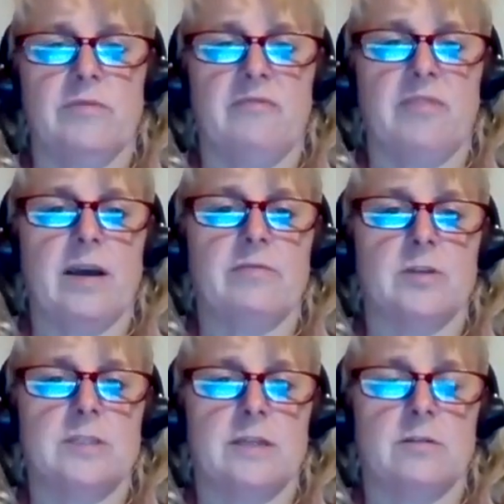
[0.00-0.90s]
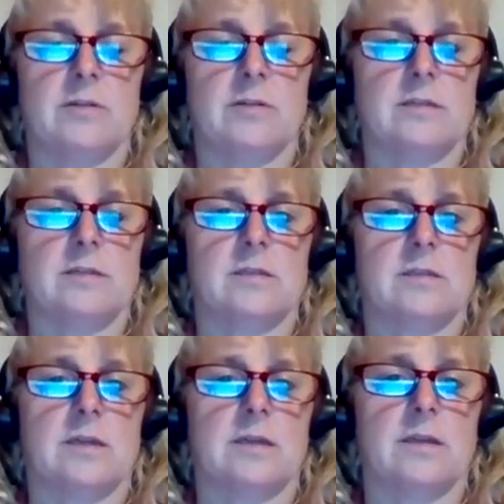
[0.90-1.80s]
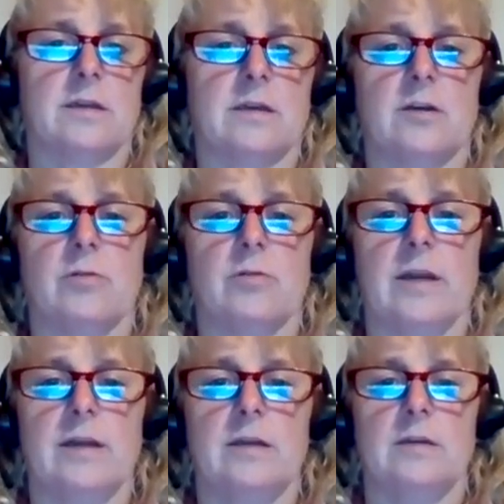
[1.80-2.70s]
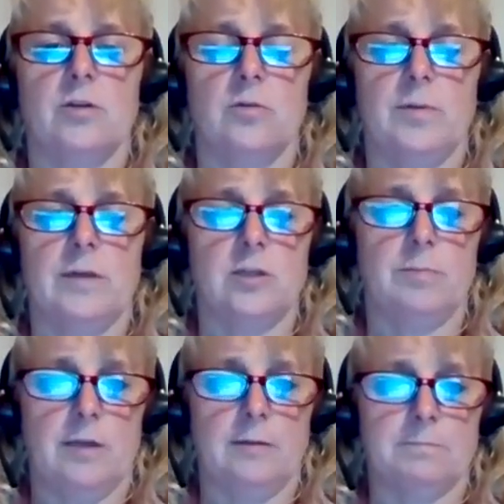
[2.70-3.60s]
a 5 or a 10-year license and click Create New PGP.